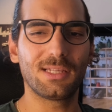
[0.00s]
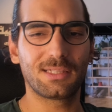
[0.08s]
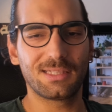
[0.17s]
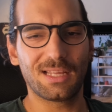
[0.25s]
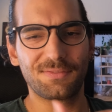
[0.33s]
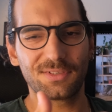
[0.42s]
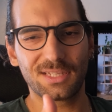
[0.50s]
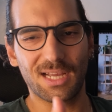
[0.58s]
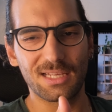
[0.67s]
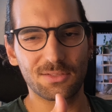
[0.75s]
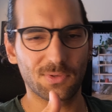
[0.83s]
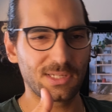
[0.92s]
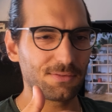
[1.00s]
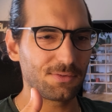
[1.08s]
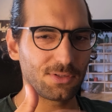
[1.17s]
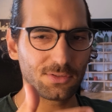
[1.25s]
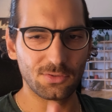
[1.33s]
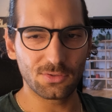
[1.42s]
it never dies
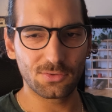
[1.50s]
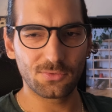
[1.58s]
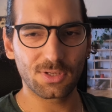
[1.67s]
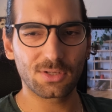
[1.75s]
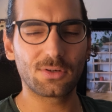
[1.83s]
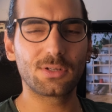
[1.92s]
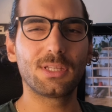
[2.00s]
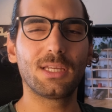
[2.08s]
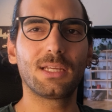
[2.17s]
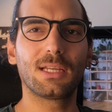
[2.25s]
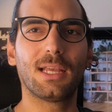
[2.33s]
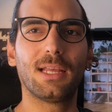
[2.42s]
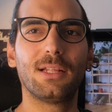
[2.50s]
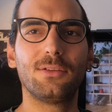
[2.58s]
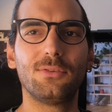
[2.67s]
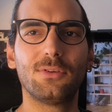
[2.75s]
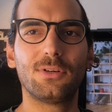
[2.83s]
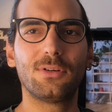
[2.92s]
whenever you're recording
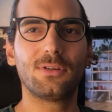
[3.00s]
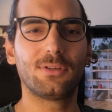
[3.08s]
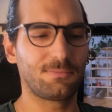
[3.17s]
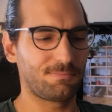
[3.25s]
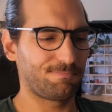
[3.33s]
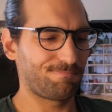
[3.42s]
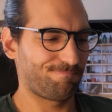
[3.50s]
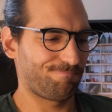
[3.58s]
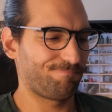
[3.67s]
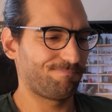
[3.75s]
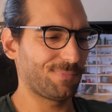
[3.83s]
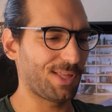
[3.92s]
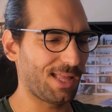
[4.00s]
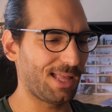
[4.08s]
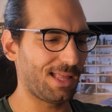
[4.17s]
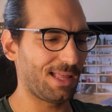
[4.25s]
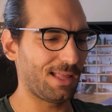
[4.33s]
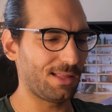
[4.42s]
and you're
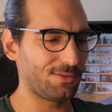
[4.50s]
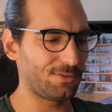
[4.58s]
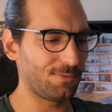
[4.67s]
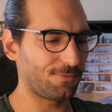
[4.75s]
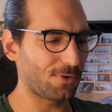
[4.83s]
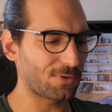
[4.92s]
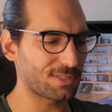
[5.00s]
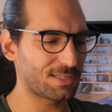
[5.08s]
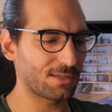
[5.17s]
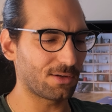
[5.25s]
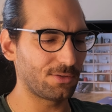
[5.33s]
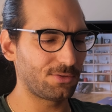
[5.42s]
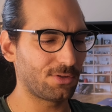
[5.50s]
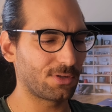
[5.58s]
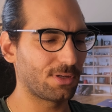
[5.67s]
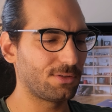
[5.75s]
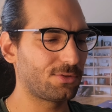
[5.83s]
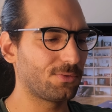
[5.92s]
focusing on
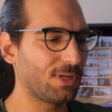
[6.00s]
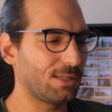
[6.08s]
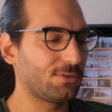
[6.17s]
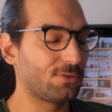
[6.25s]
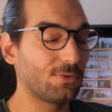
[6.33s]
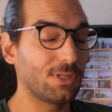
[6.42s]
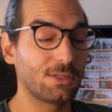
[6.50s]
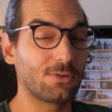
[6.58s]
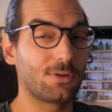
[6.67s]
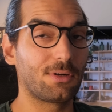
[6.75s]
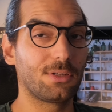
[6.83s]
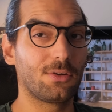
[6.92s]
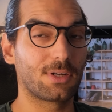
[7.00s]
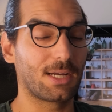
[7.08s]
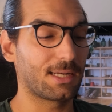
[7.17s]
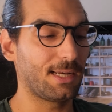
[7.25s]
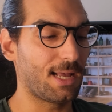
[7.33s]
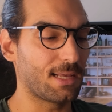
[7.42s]
your doing your yoga
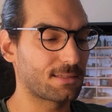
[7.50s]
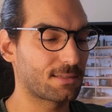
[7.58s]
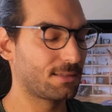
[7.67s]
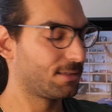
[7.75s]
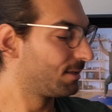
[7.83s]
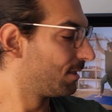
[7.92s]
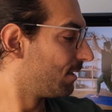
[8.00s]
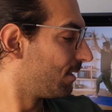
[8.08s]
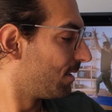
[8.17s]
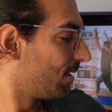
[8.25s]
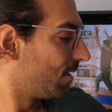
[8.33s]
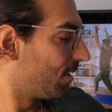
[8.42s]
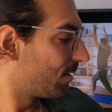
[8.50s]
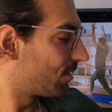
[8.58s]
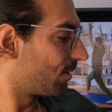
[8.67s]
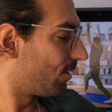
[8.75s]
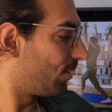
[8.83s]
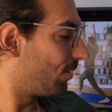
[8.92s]
class.
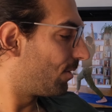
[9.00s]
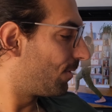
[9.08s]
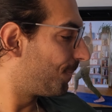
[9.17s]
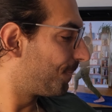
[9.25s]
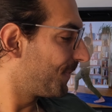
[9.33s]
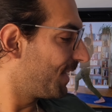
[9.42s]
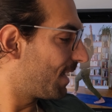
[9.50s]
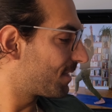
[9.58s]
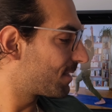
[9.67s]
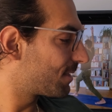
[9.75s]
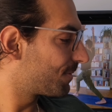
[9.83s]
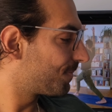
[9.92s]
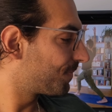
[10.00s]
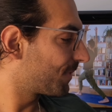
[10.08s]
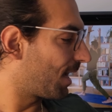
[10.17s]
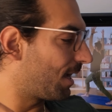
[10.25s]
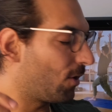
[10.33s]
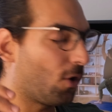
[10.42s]
So yes,
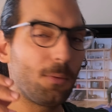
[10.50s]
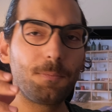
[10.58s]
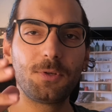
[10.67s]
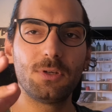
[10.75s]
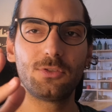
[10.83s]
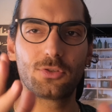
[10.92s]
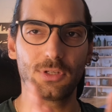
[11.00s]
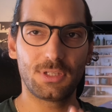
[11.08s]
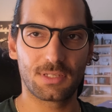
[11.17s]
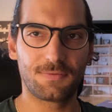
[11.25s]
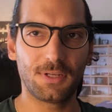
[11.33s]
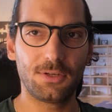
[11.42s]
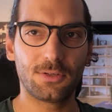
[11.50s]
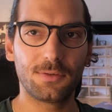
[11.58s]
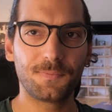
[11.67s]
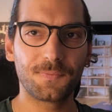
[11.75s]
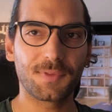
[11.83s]
I hope you enjoyed this video.